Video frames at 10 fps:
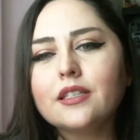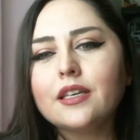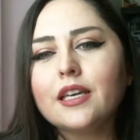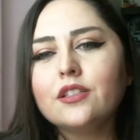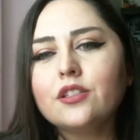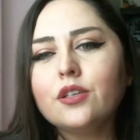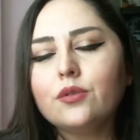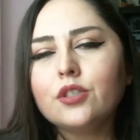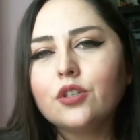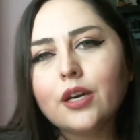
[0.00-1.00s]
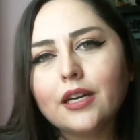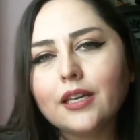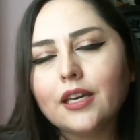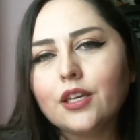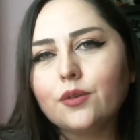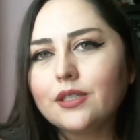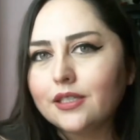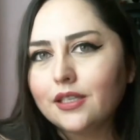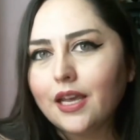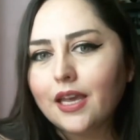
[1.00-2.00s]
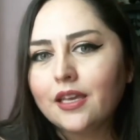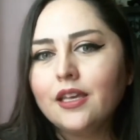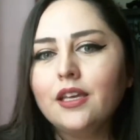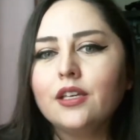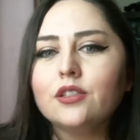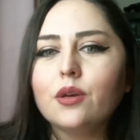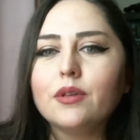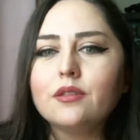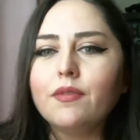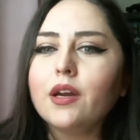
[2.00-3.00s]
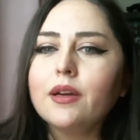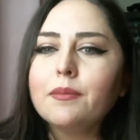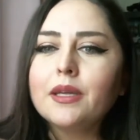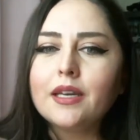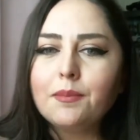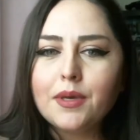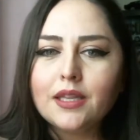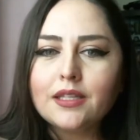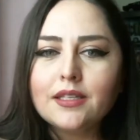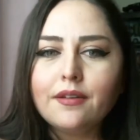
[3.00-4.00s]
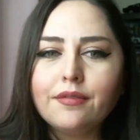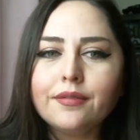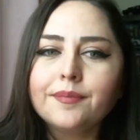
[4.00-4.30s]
against you to try to get you to stay. So it's very manipulative.